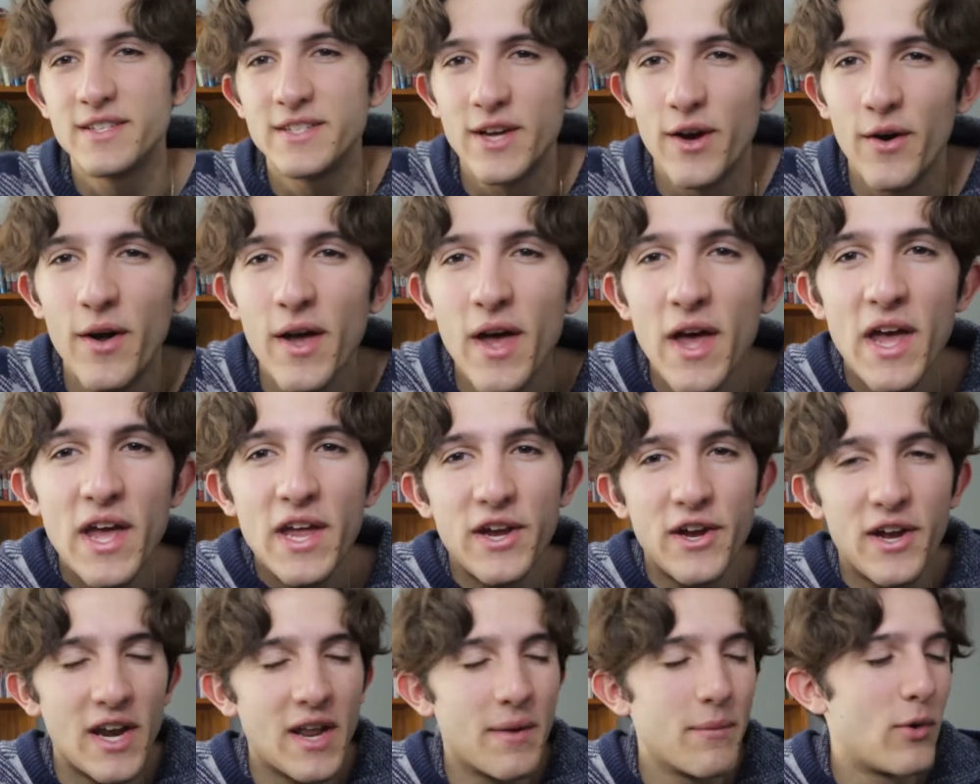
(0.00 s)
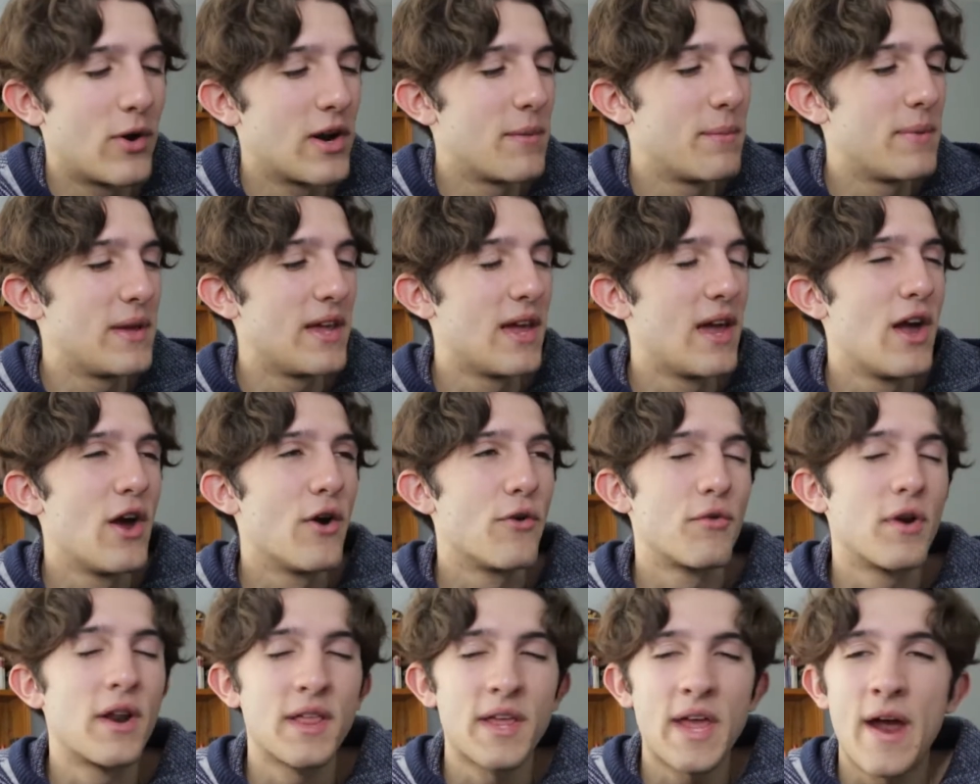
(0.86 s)
So you're gonna want to be
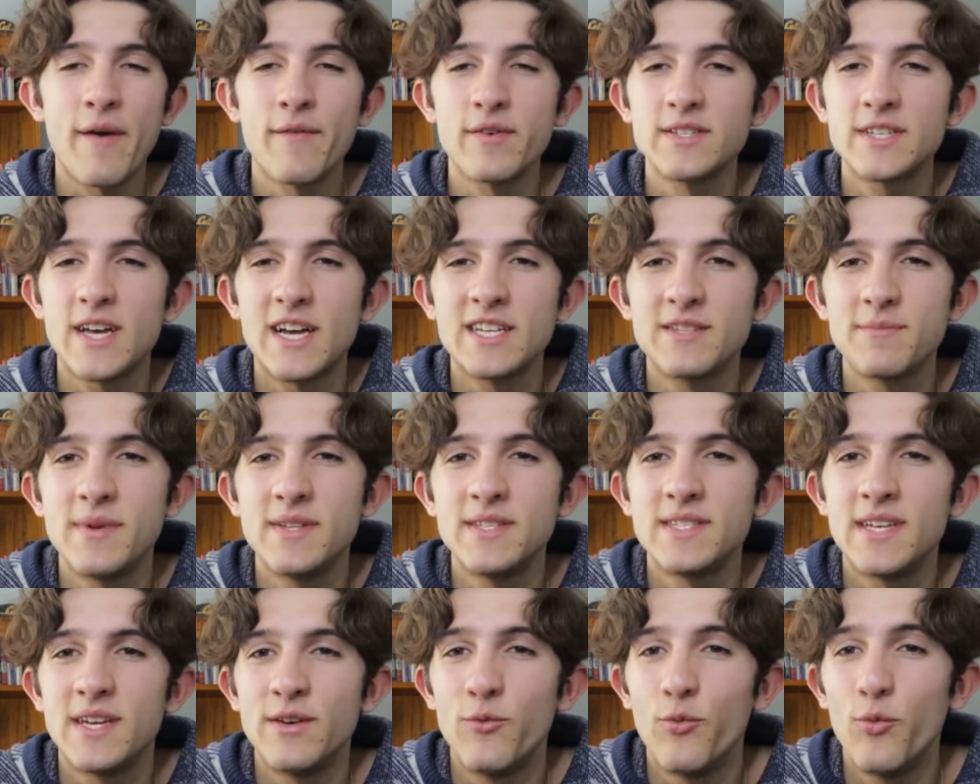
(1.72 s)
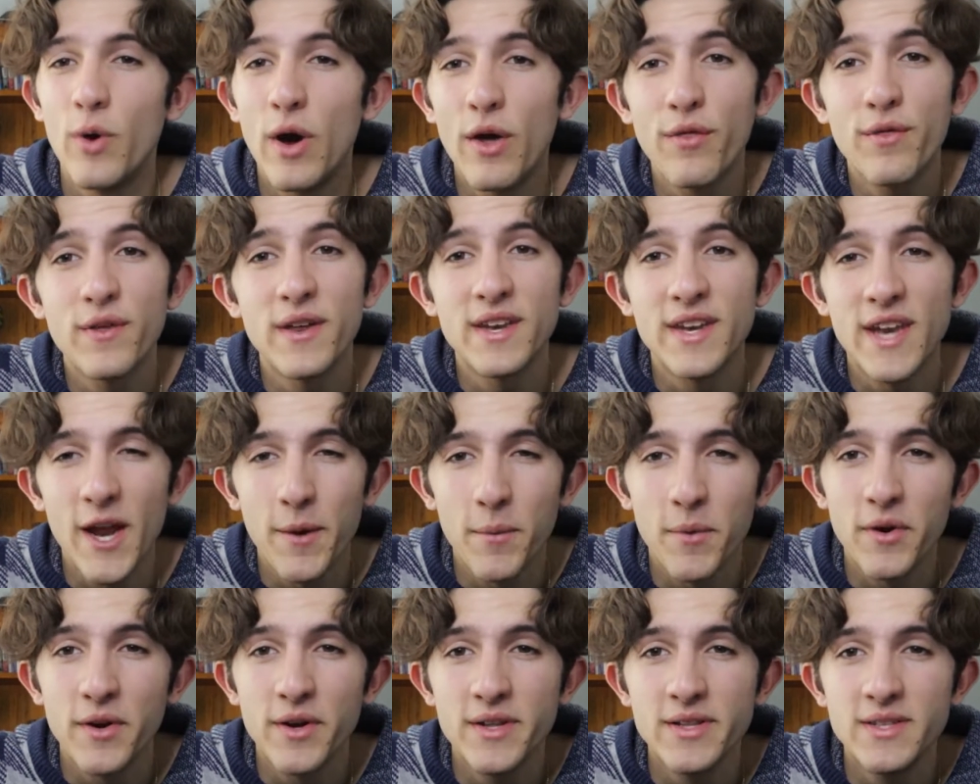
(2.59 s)
running advertisements in wealthy
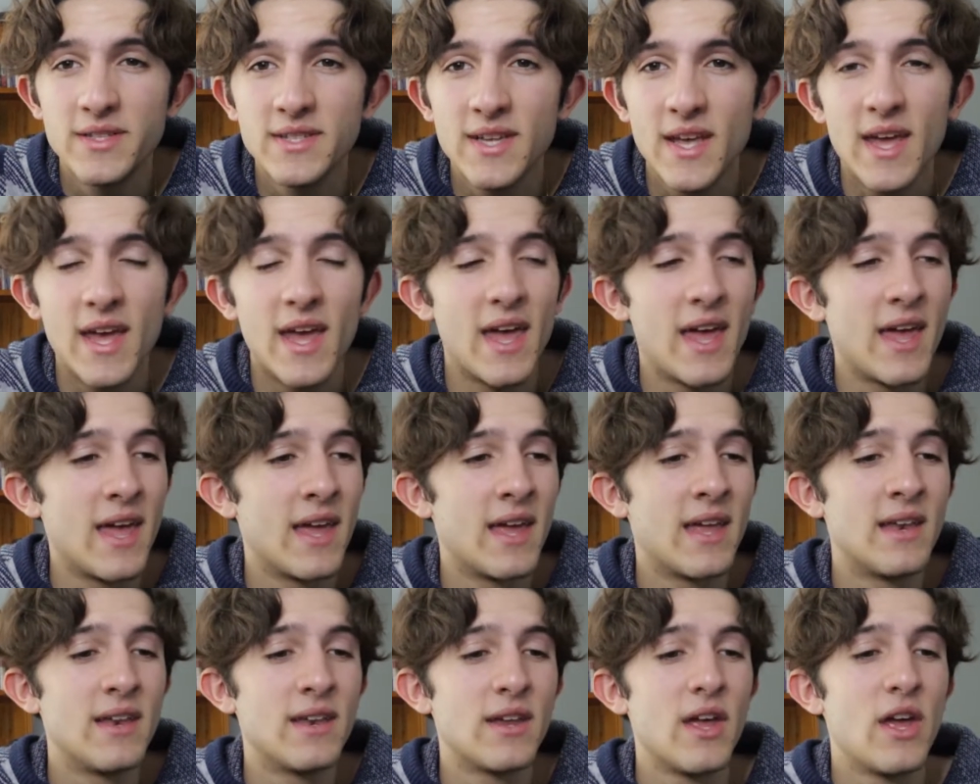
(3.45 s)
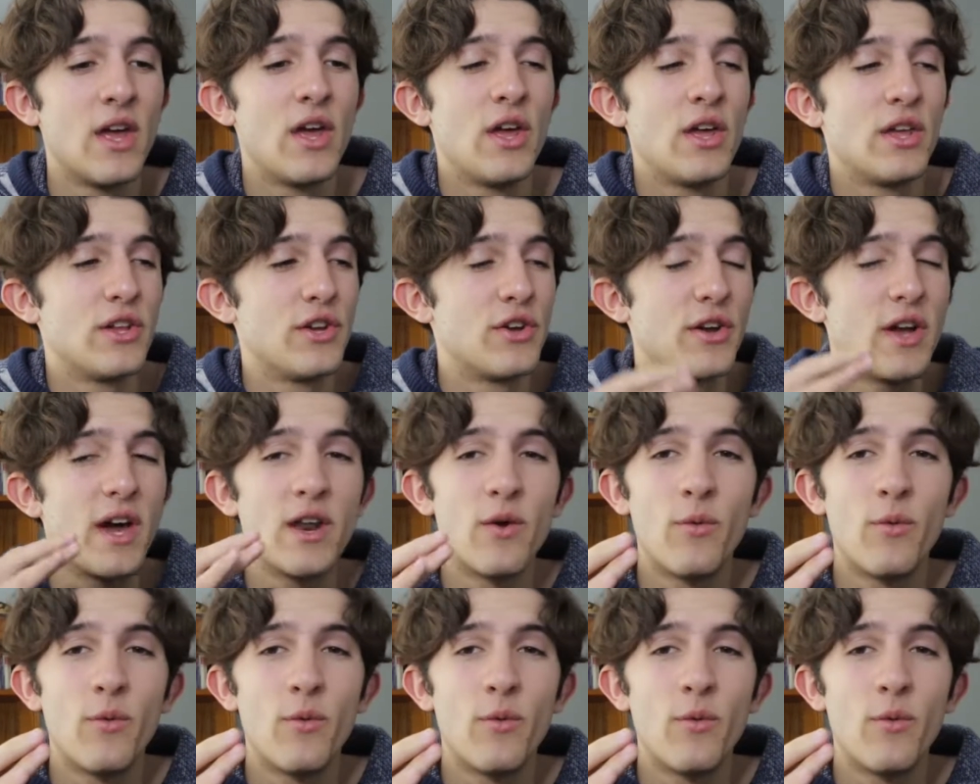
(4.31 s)
neighborhoods, and you're